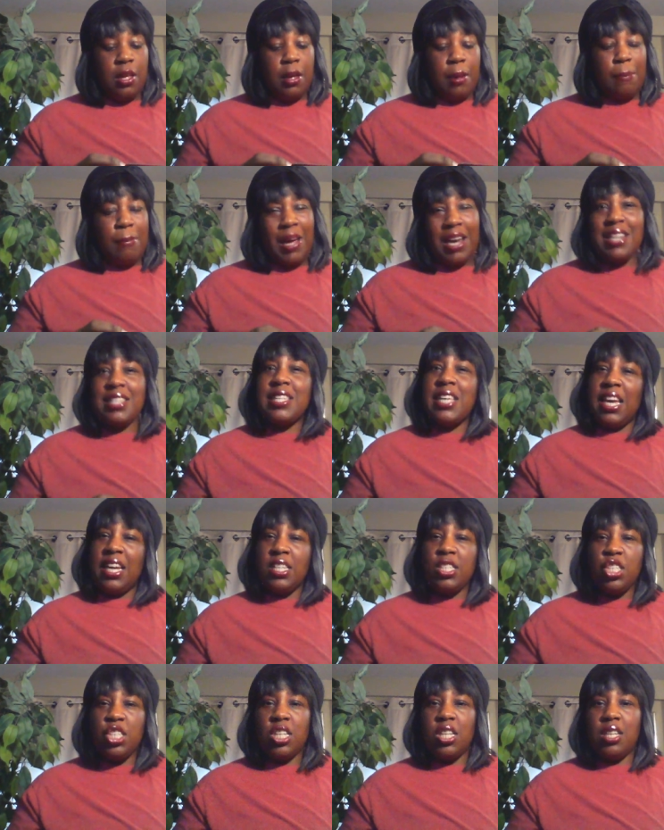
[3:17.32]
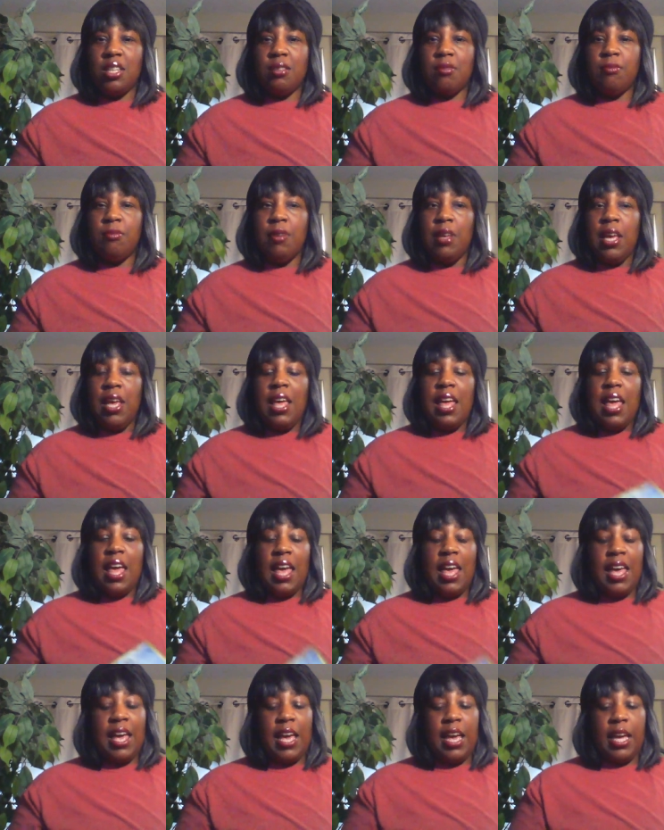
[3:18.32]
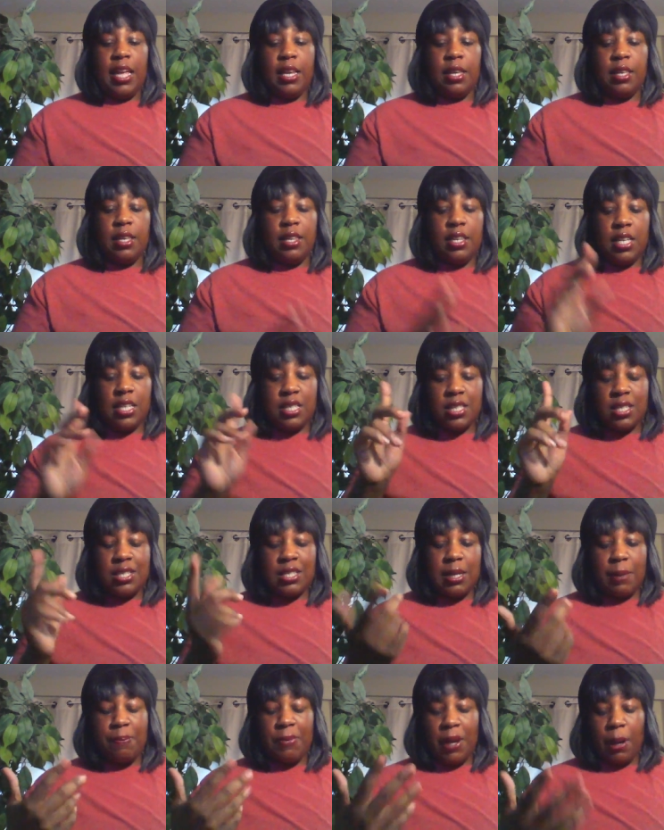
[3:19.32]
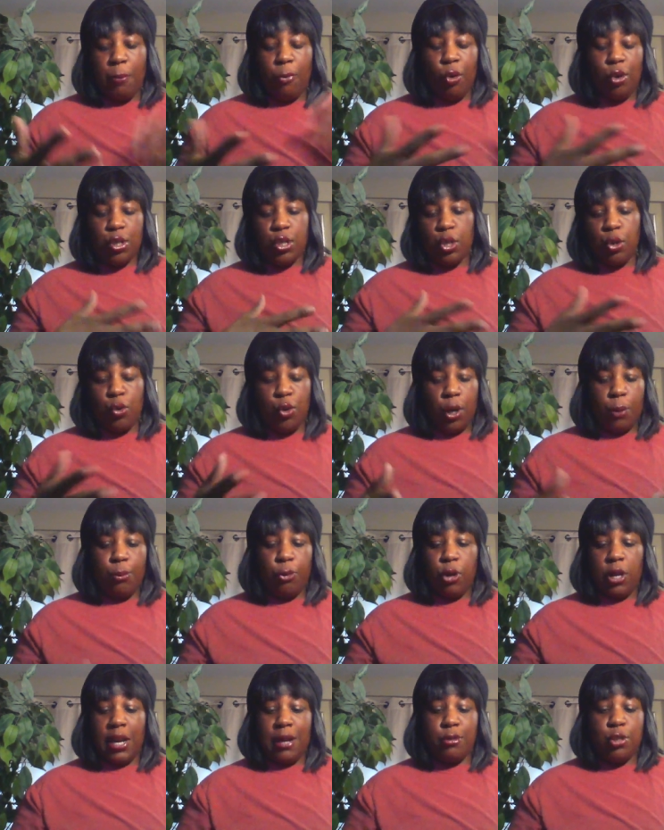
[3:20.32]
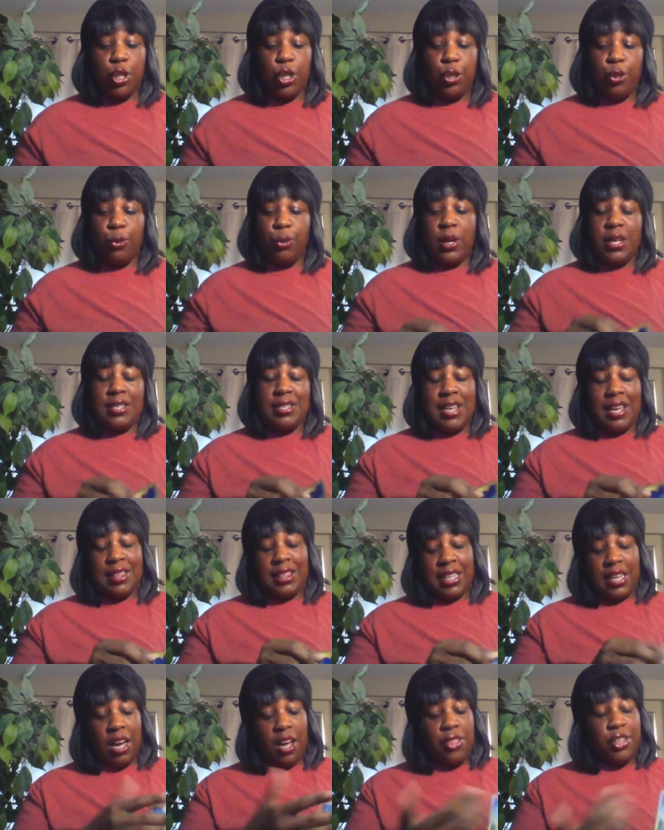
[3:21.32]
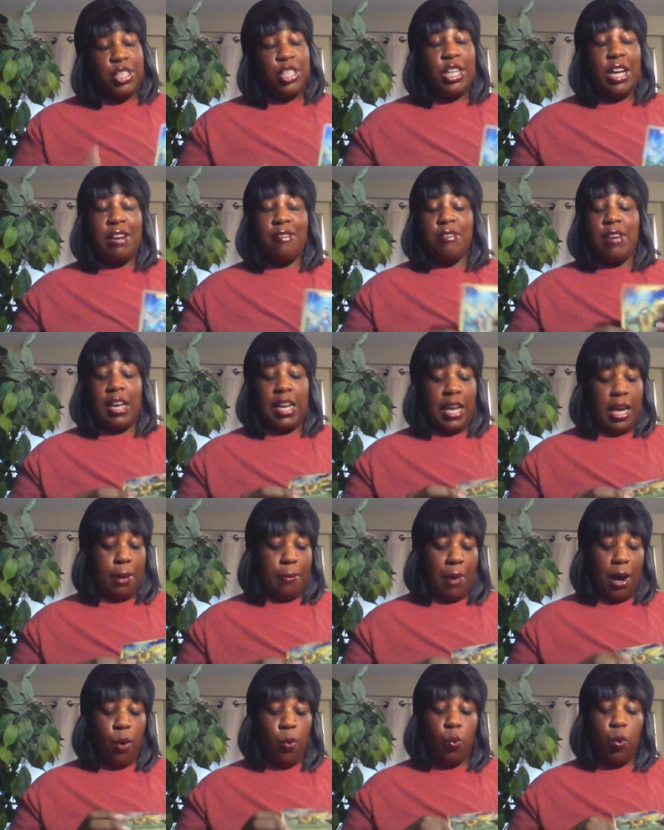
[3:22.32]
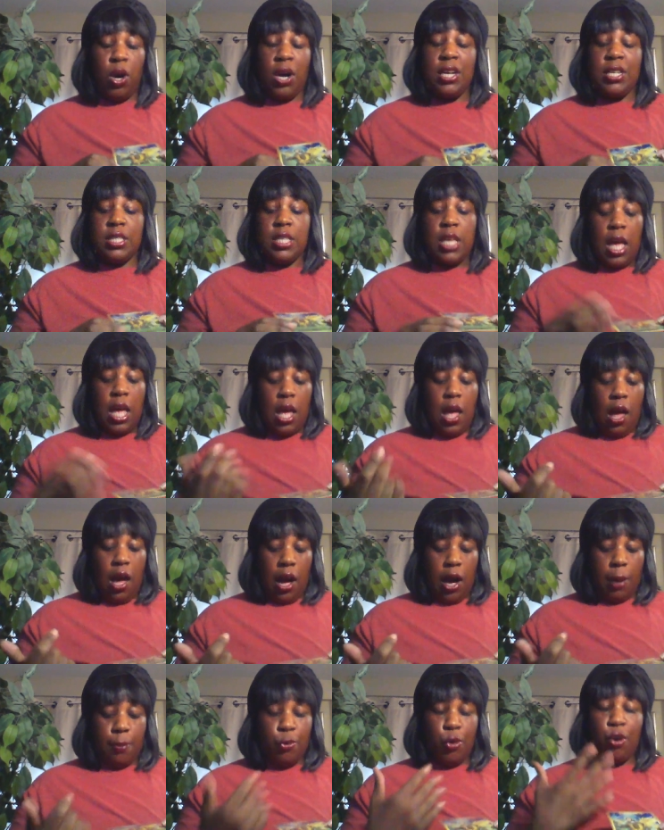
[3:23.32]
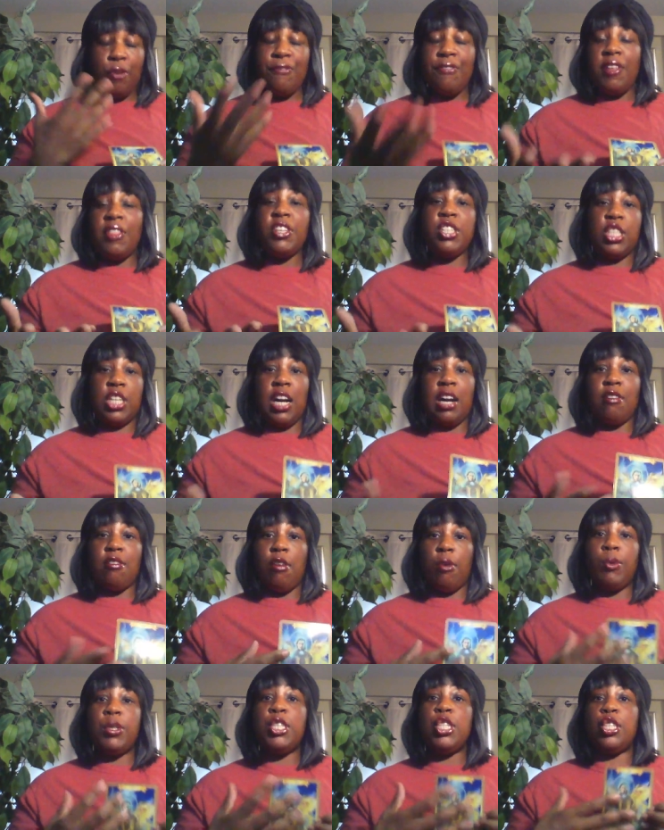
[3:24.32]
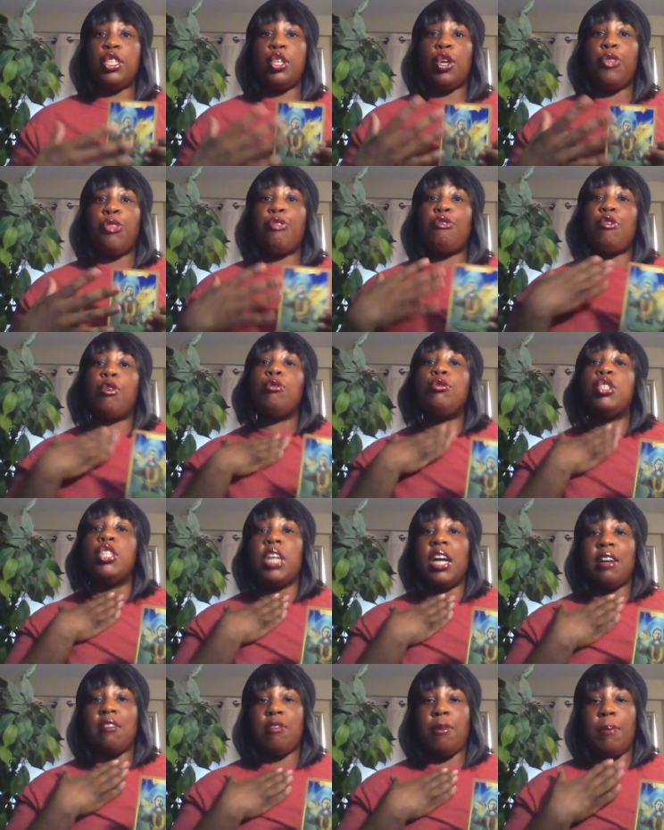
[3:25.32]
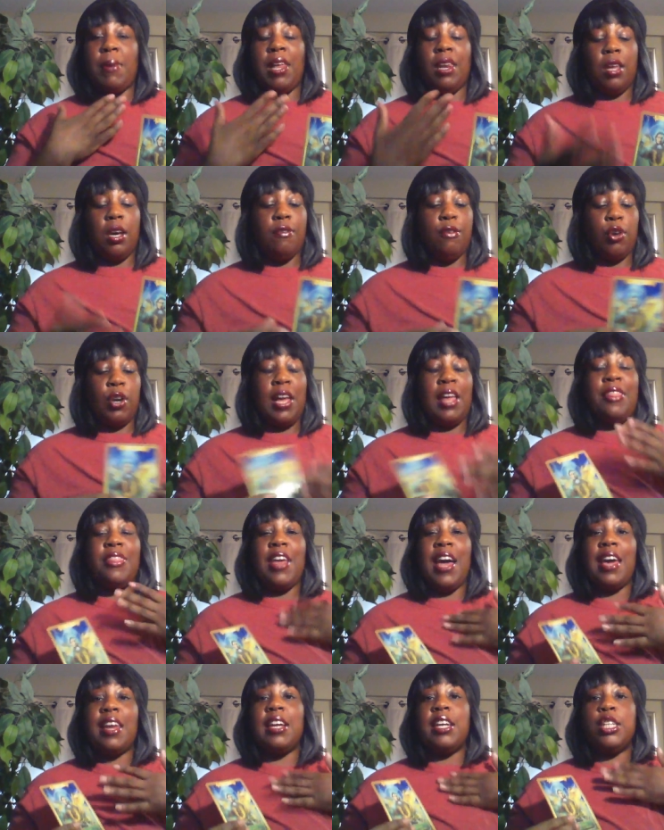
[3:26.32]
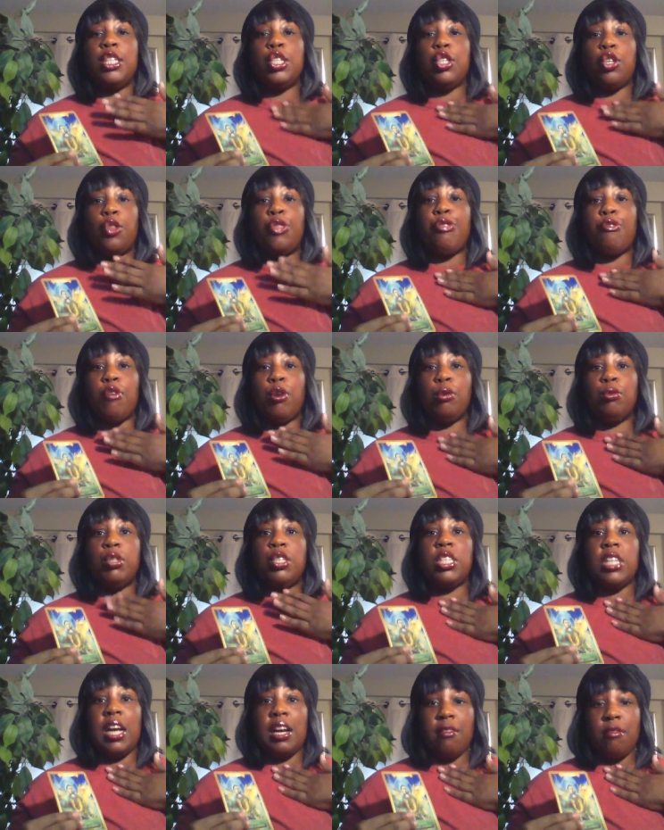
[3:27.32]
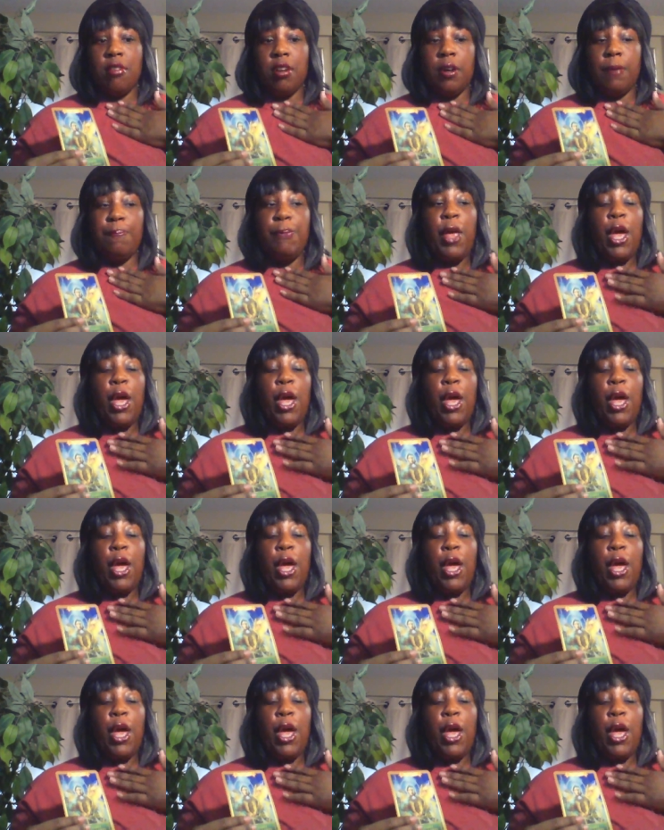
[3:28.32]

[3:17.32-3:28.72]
meditation, and this is something I'm also going to point out to you, is that the other chakra that came out was um, your fifth chakra, which is your throat chakra, my love. Okay, that is your throat chakra.